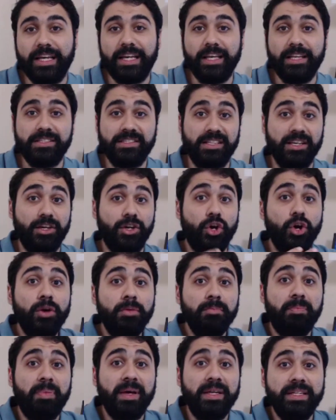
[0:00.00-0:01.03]
is the
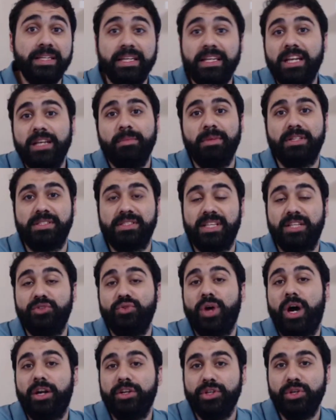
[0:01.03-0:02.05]
company limits that
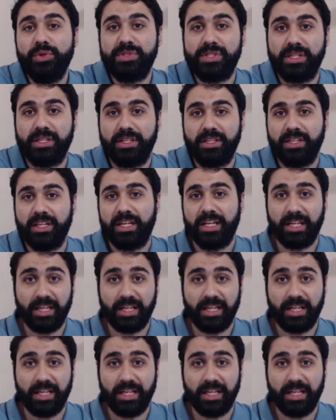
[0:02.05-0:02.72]
you are using.